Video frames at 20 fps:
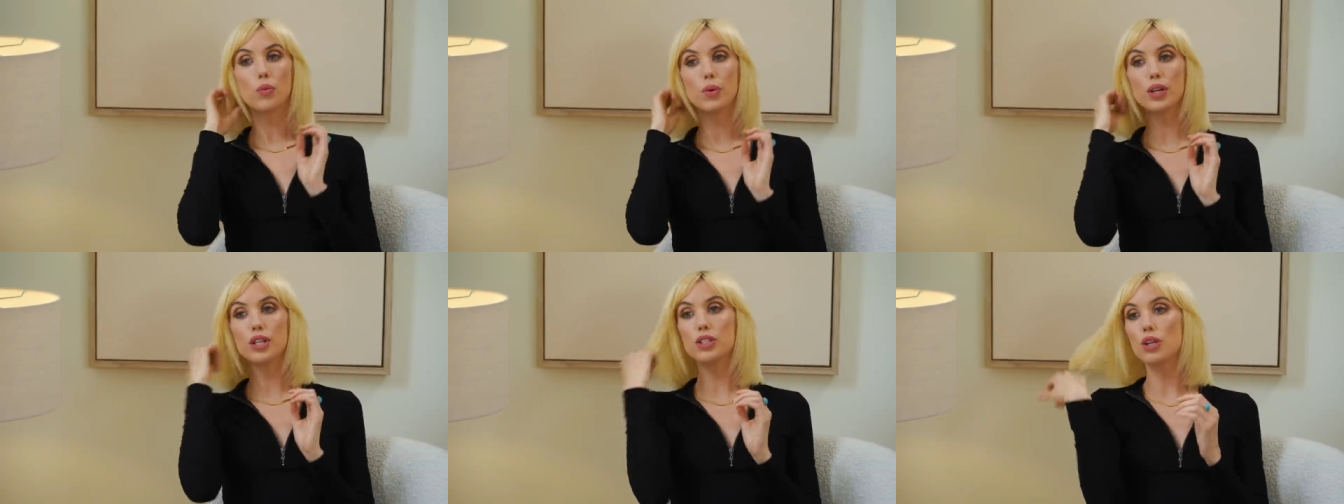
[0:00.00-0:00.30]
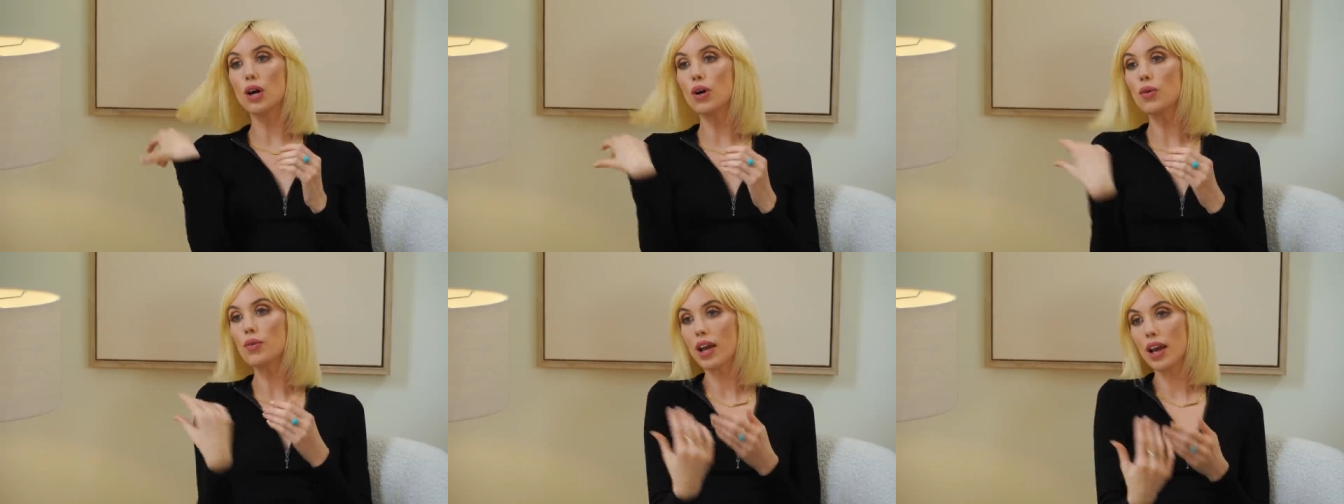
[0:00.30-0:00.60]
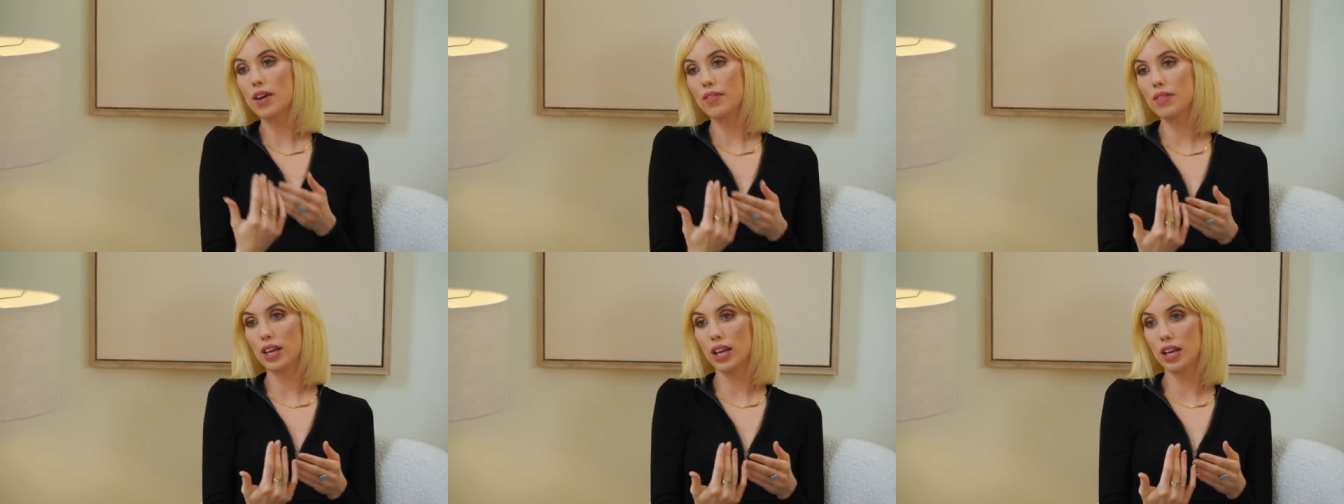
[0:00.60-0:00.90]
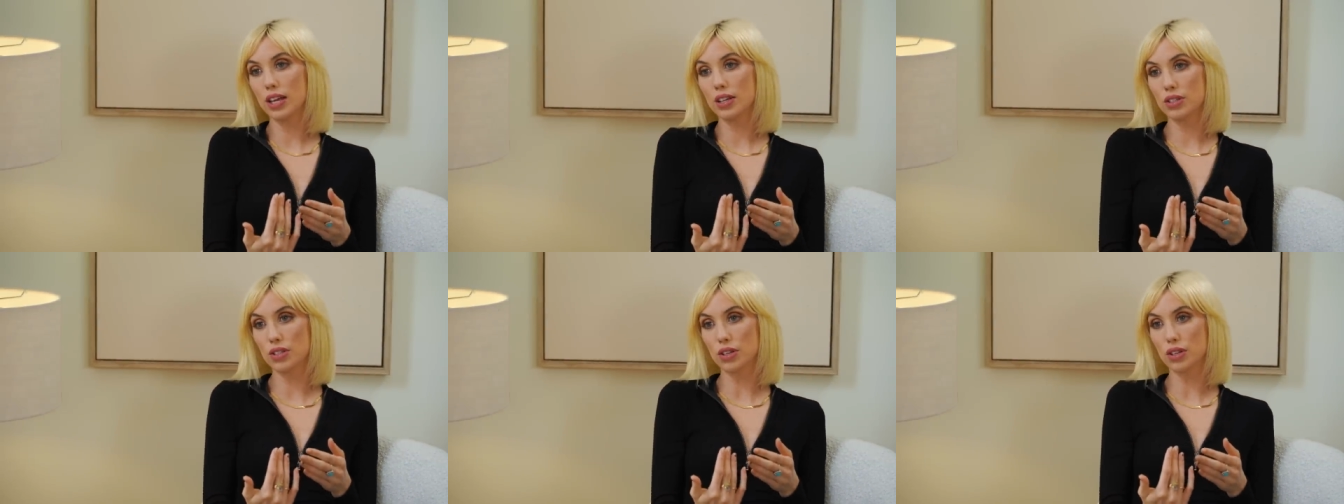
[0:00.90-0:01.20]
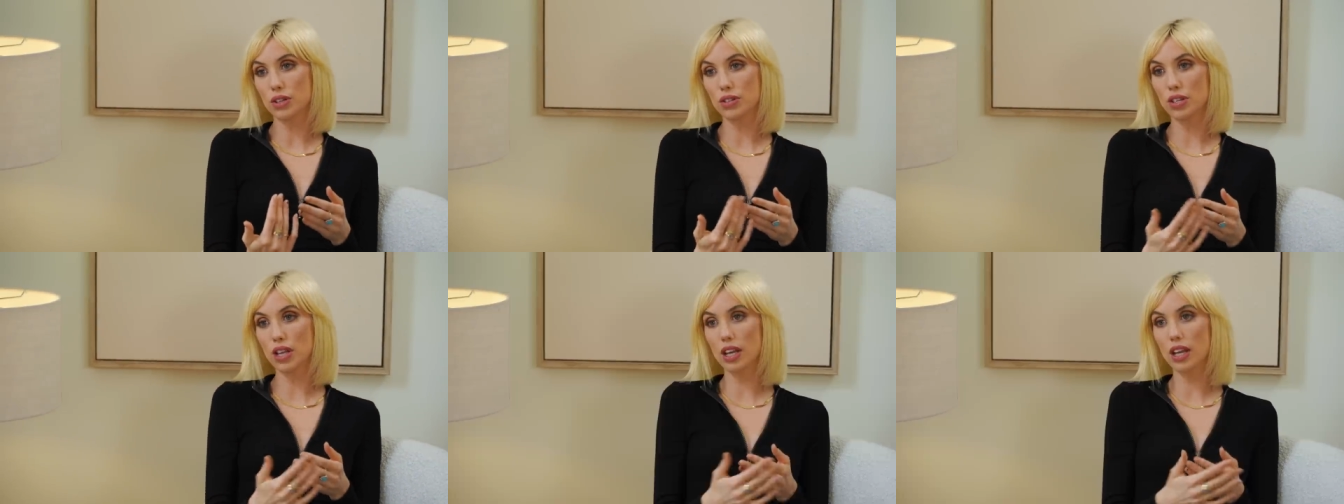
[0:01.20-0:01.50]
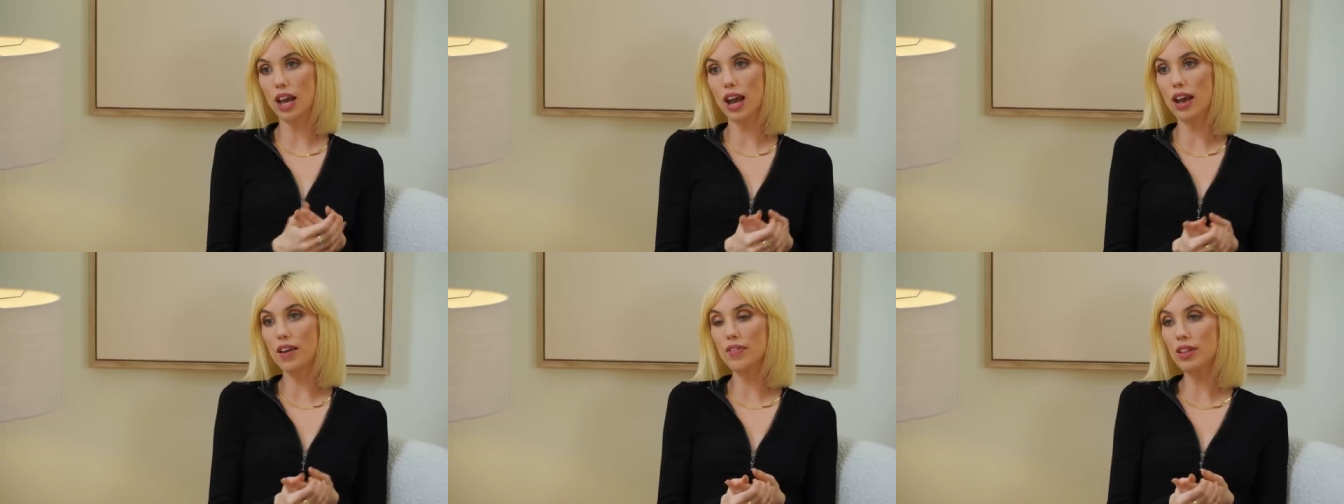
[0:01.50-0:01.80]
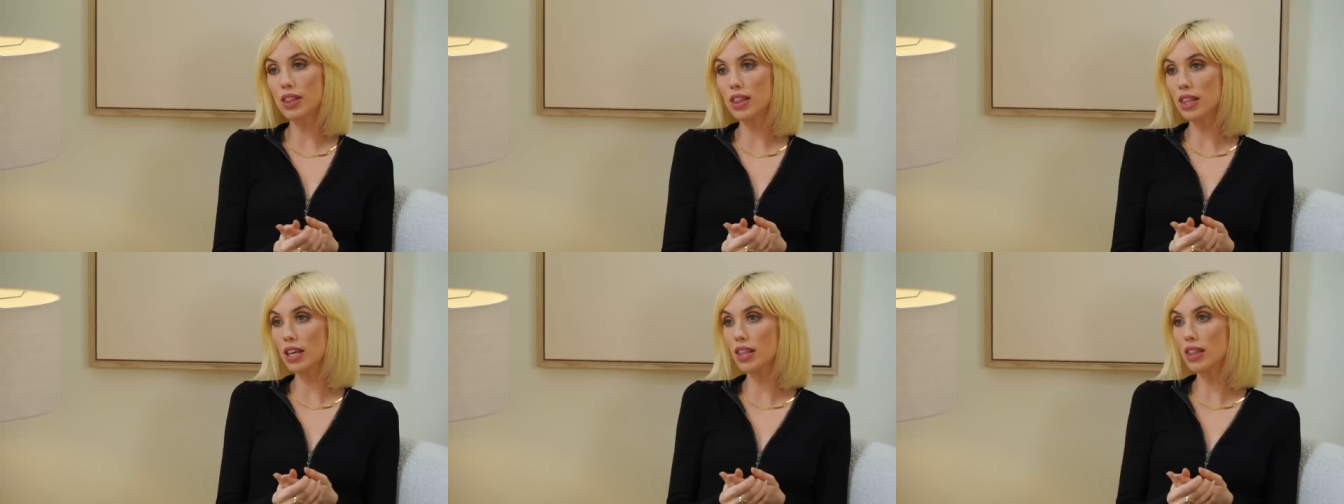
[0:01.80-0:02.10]
We don't have the answers. Like, I
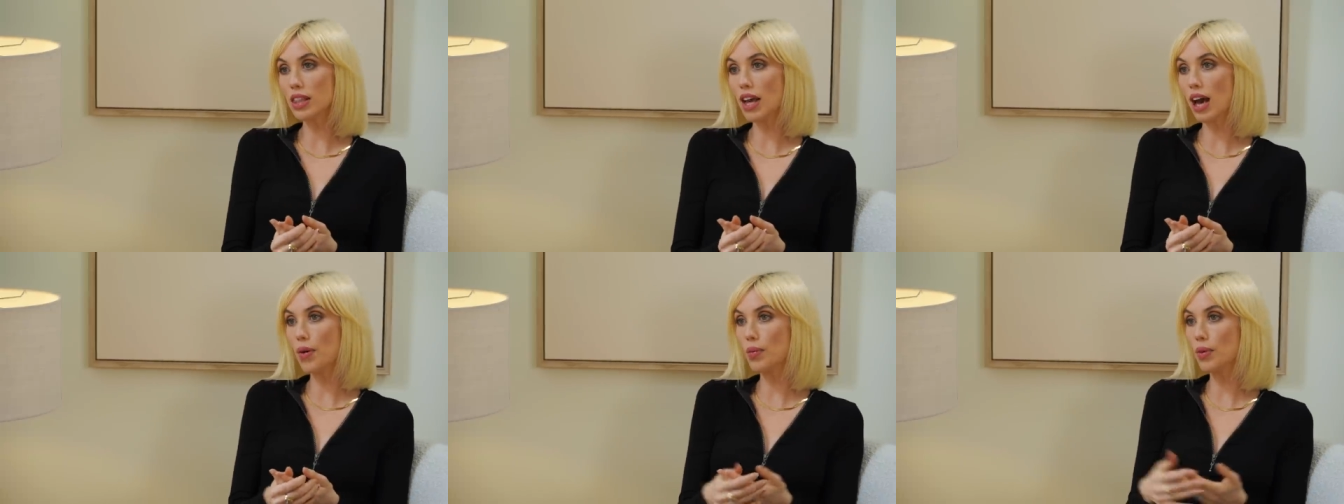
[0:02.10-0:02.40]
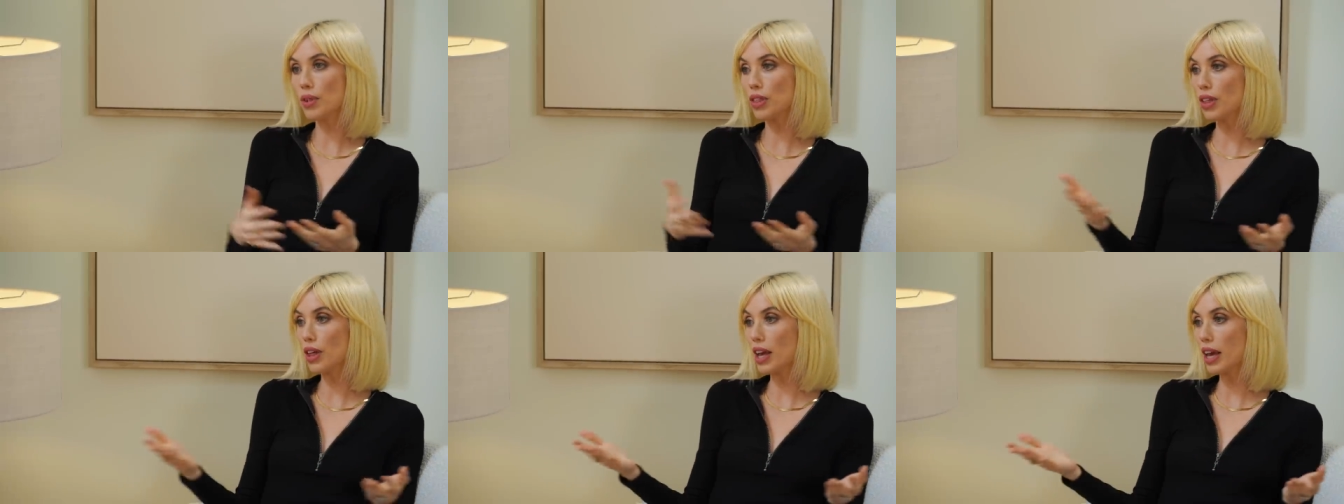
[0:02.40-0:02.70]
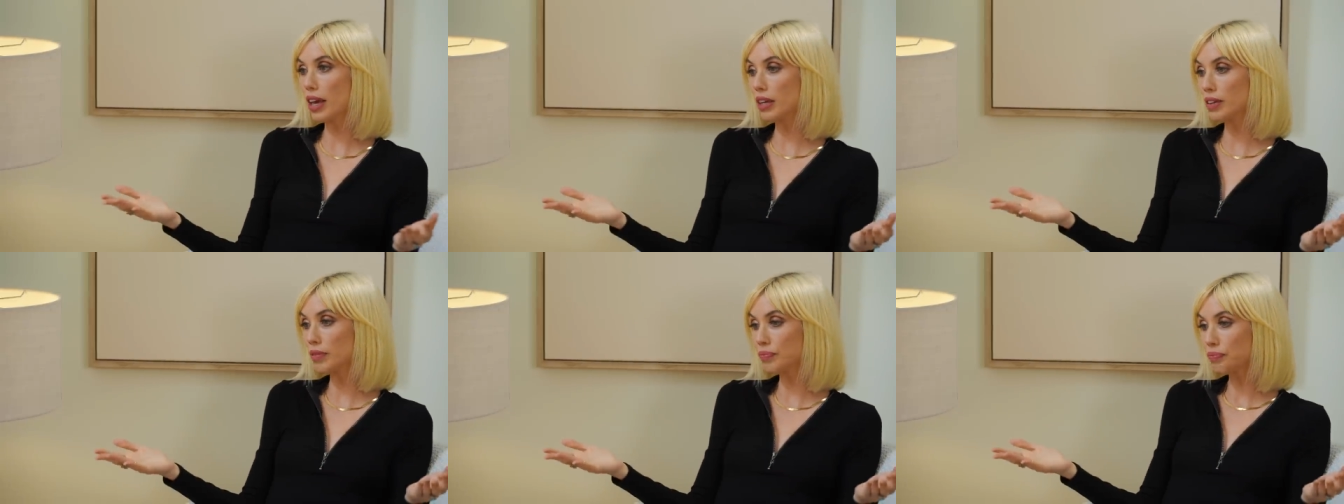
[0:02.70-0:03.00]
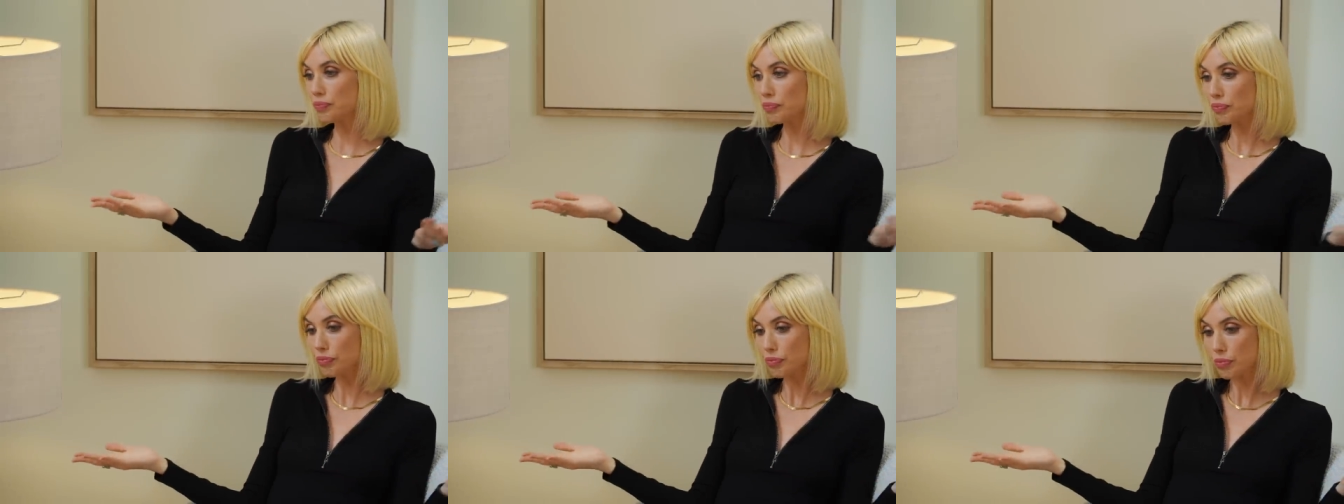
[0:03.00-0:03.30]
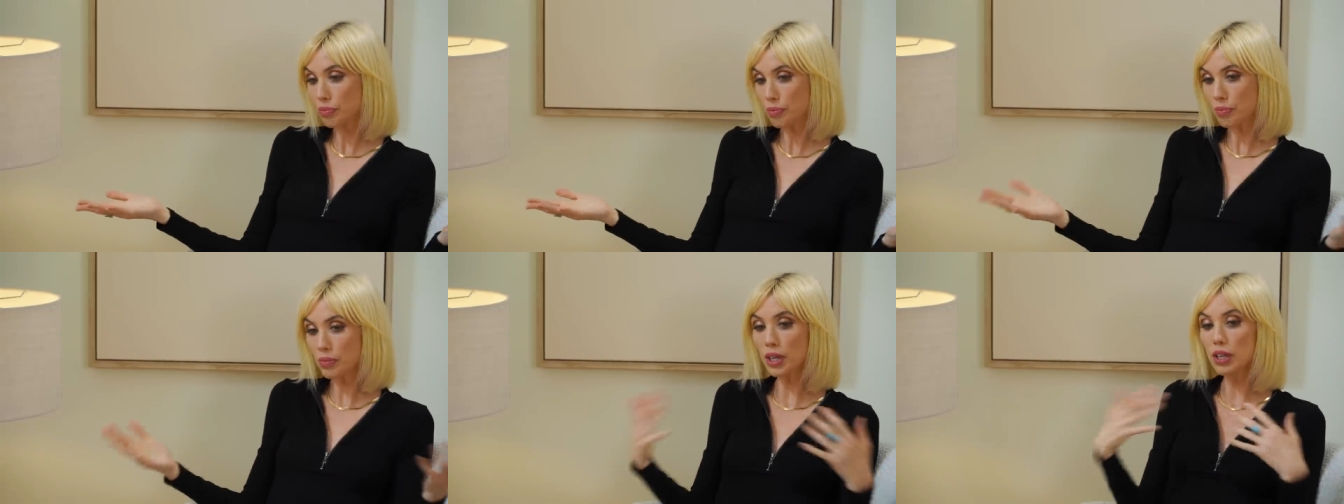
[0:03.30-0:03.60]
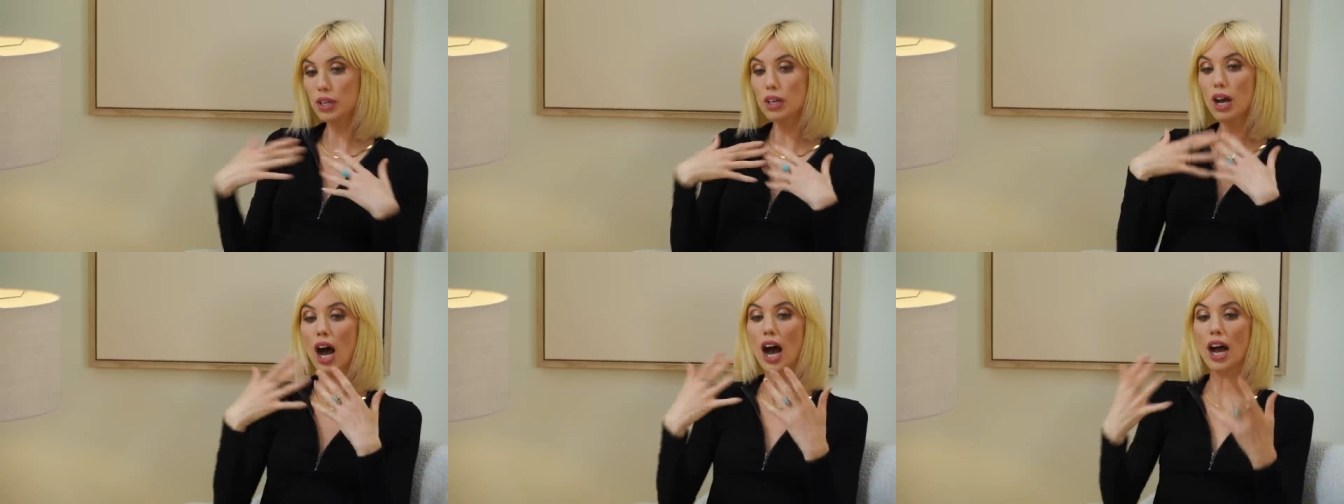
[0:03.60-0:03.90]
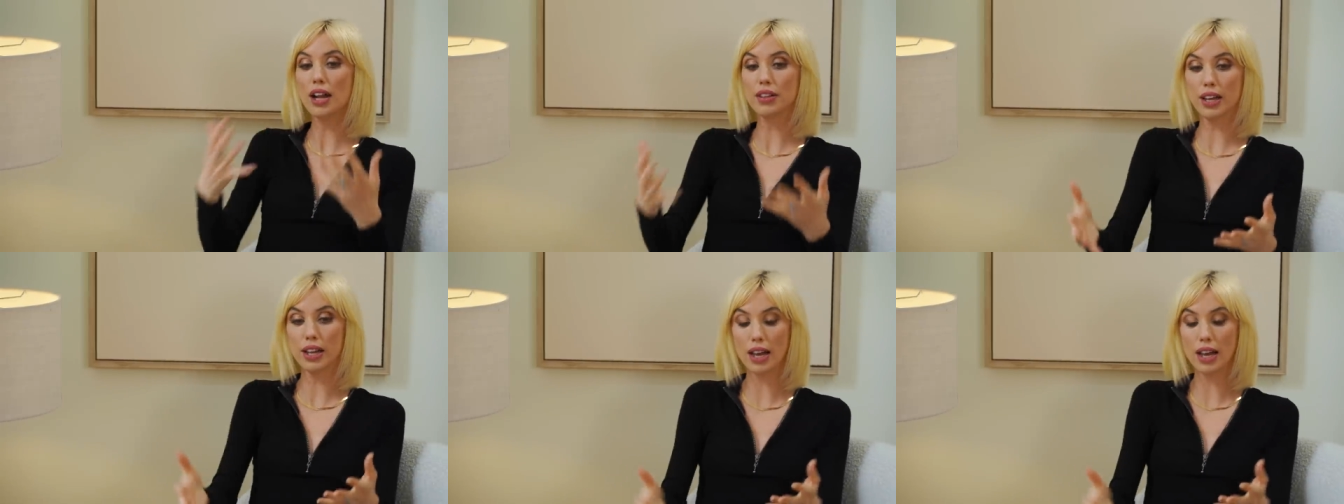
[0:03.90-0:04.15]
even think that with like God.